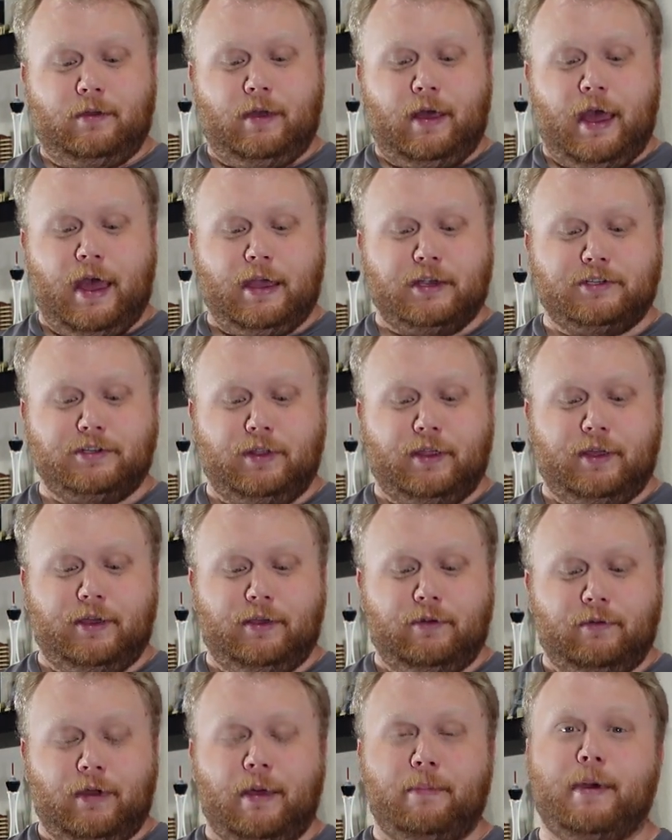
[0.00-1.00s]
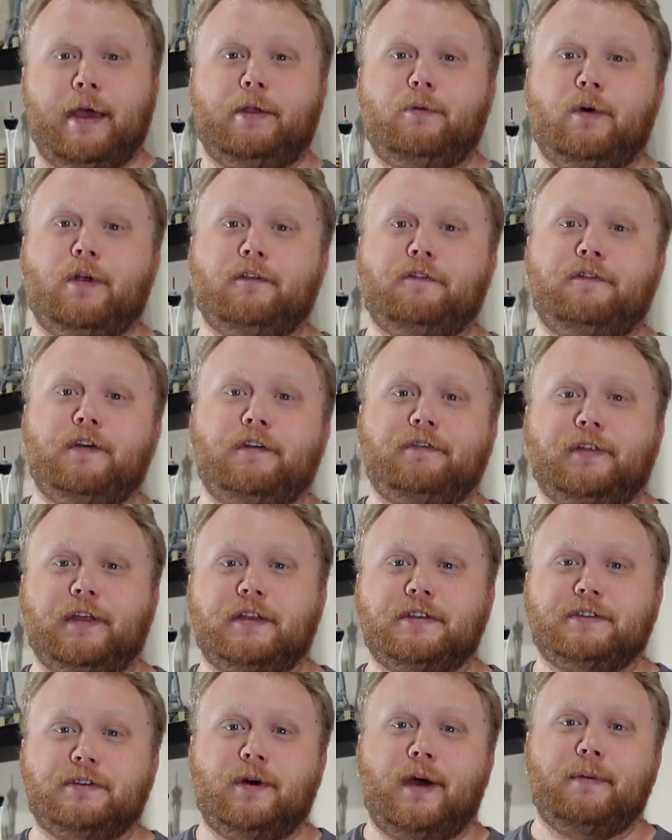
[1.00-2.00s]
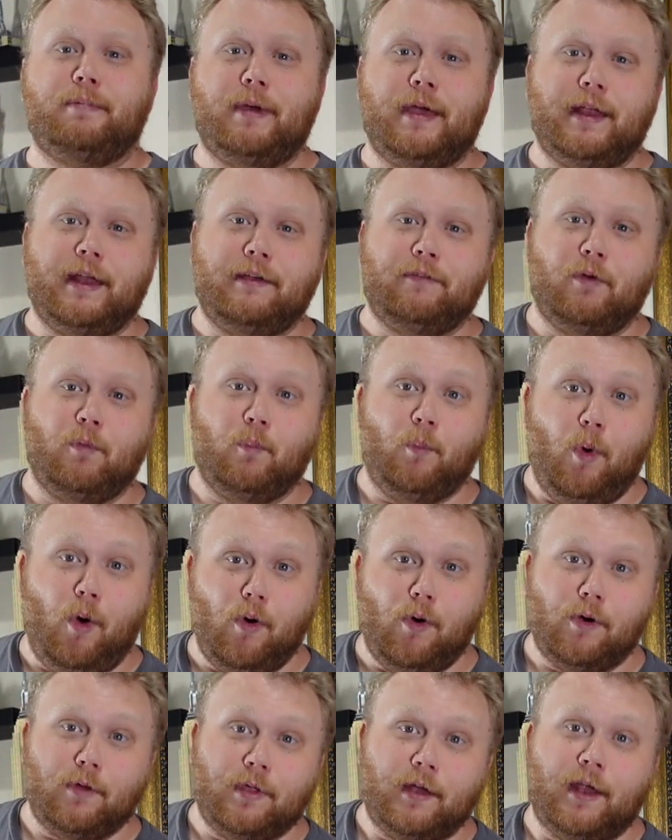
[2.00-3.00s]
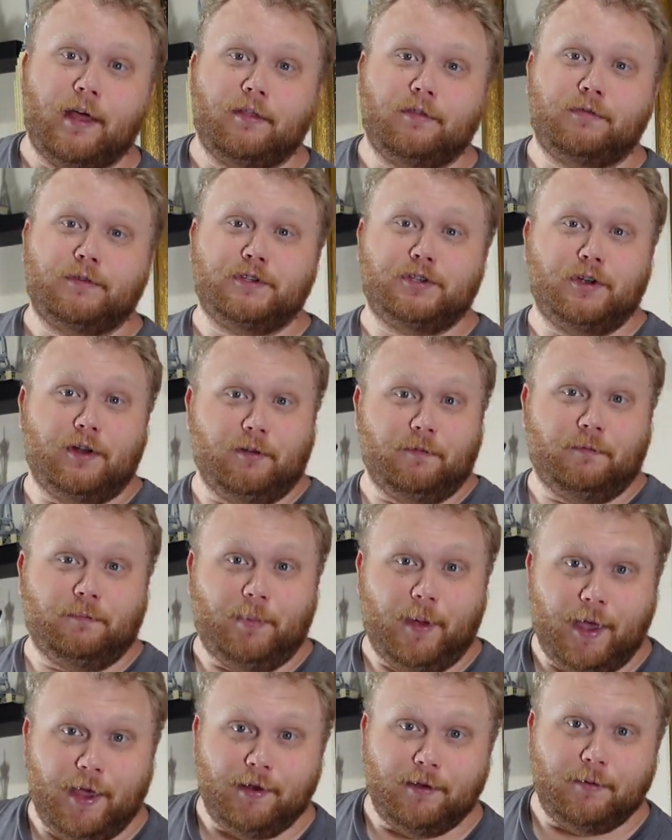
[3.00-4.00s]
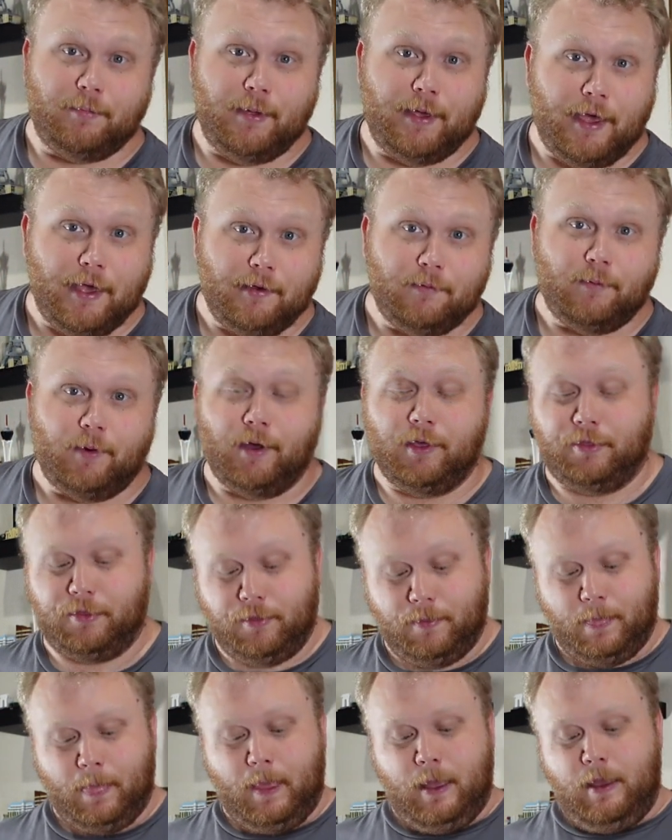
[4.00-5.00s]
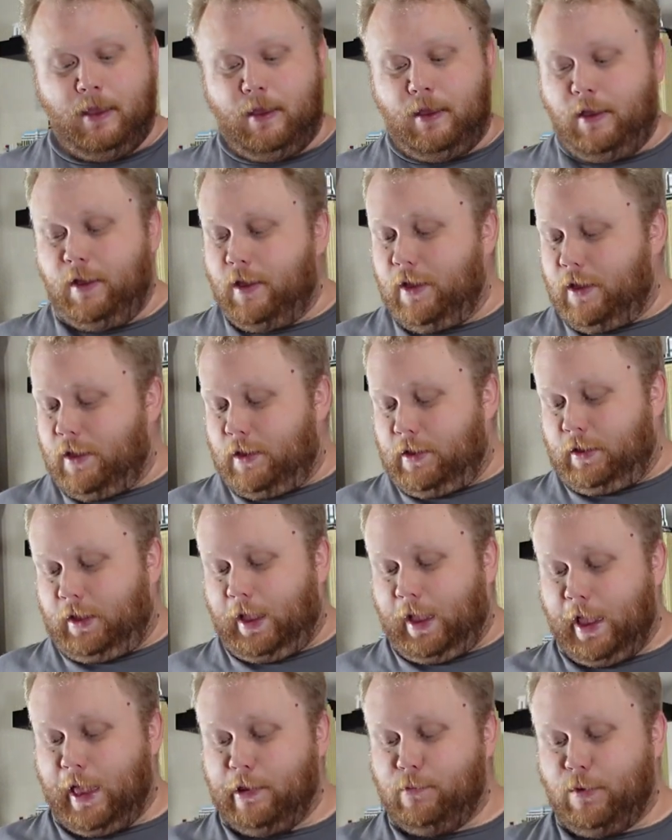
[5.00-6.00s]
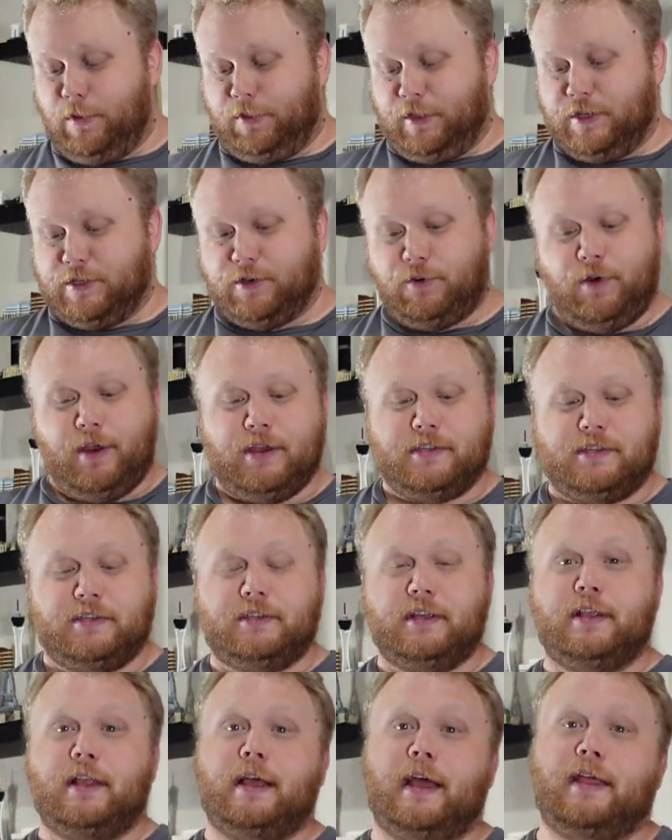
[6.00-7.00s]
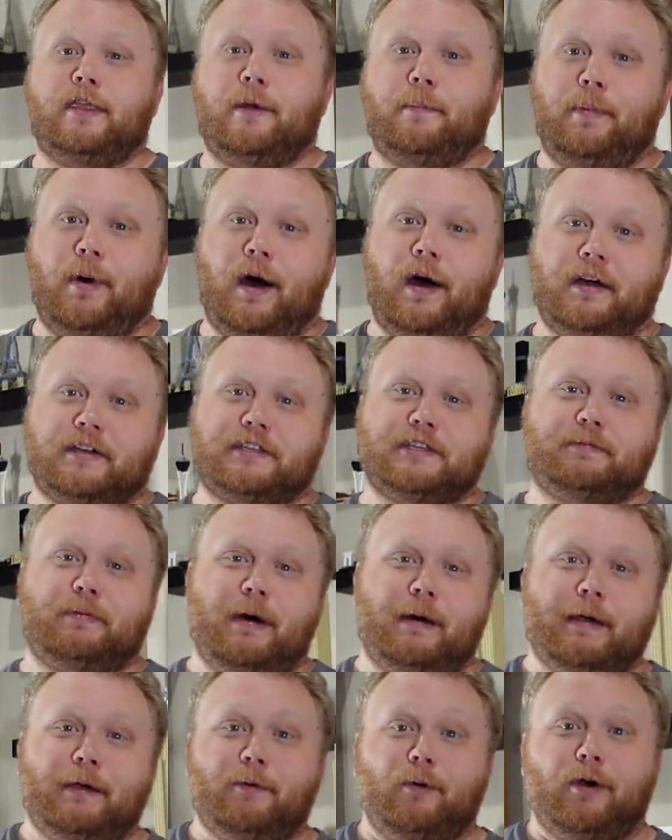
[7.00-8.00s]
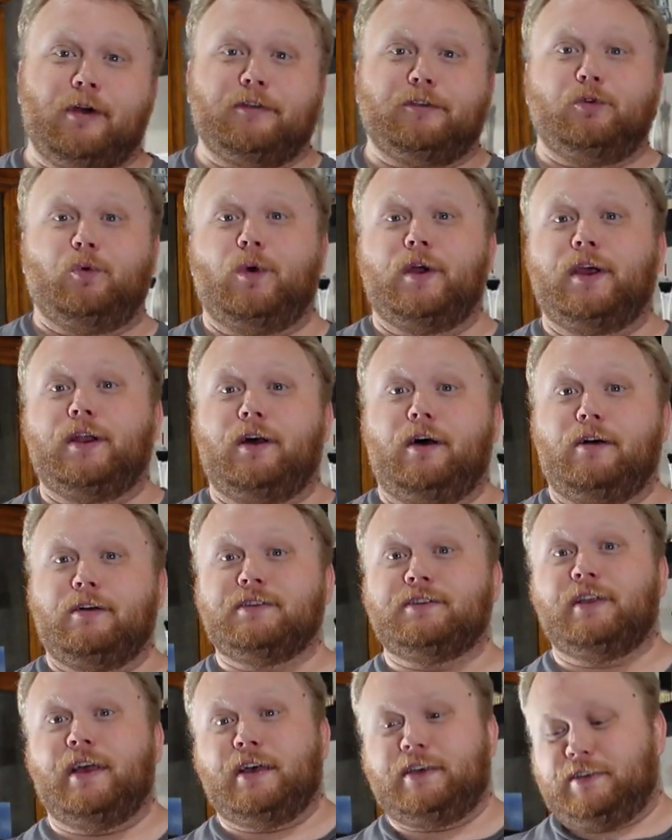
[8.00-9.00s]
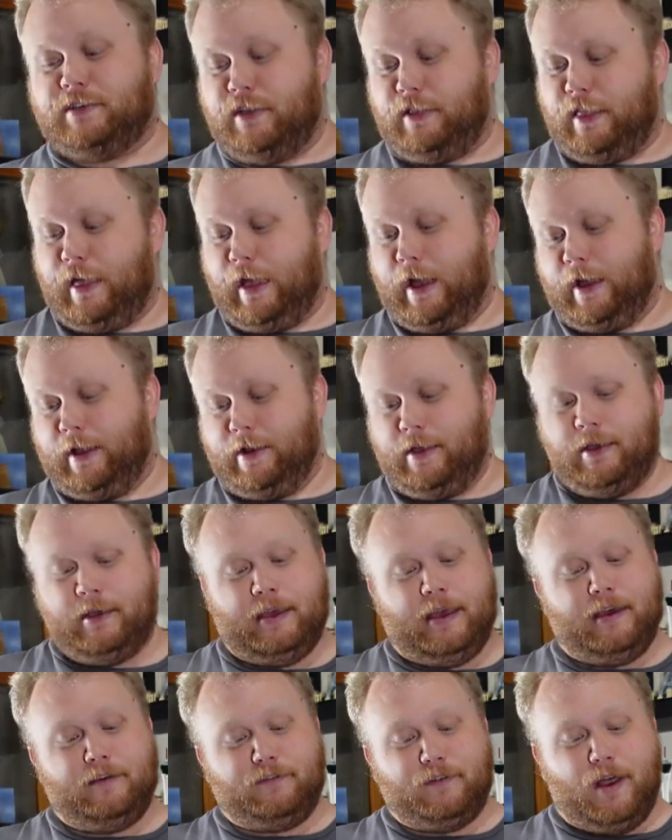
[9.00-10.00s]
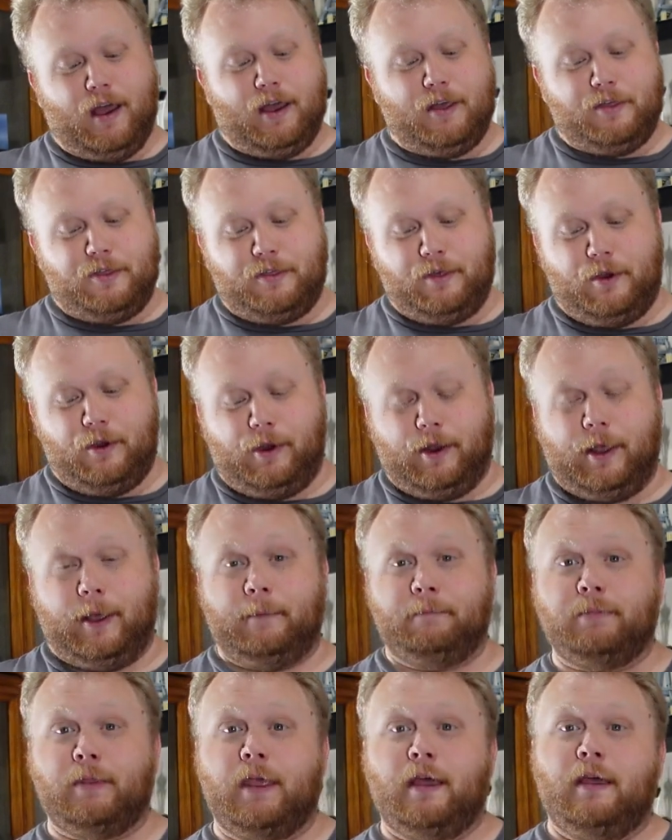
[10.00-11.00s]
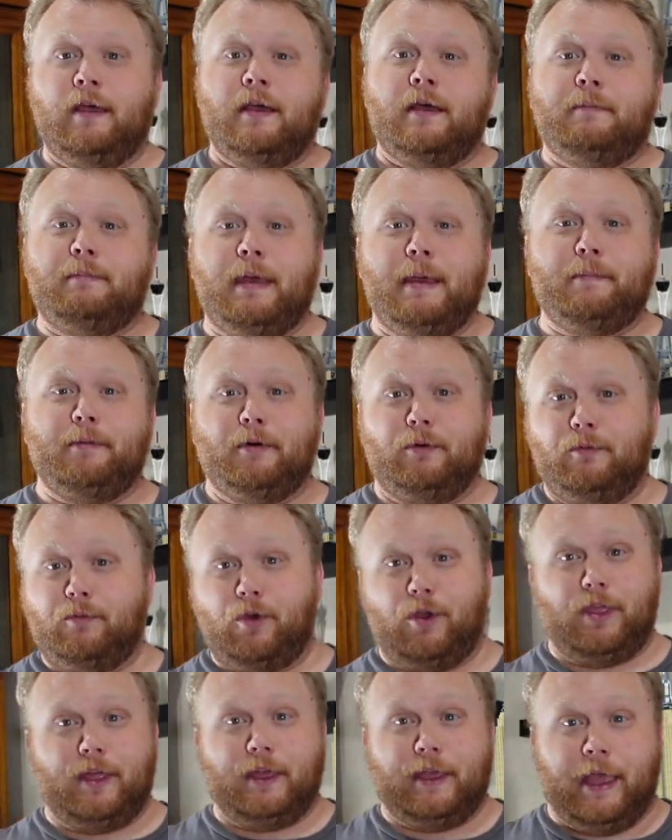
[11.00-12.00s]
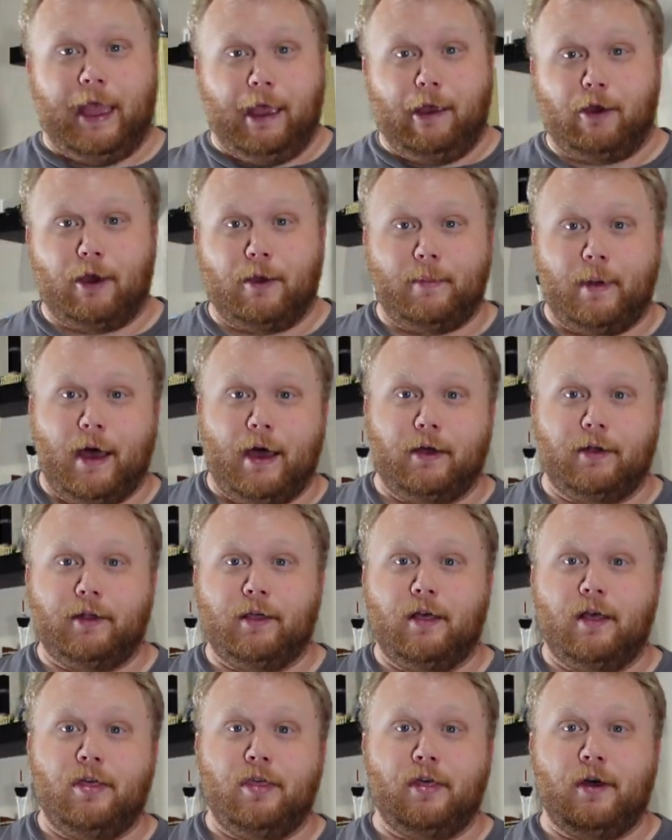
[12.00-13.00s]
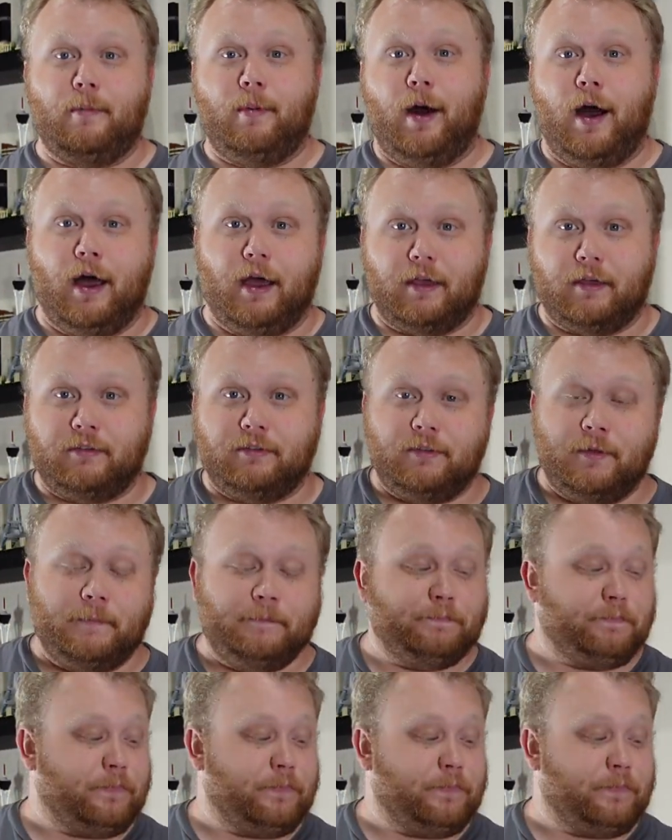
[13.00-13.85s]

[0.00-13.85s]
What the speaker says: Actually, I paid $150, so I paid even more than I should have paid to begin with. And with these creases in the box, it's probably worth $20 less than that, if not $30. People really care about the box.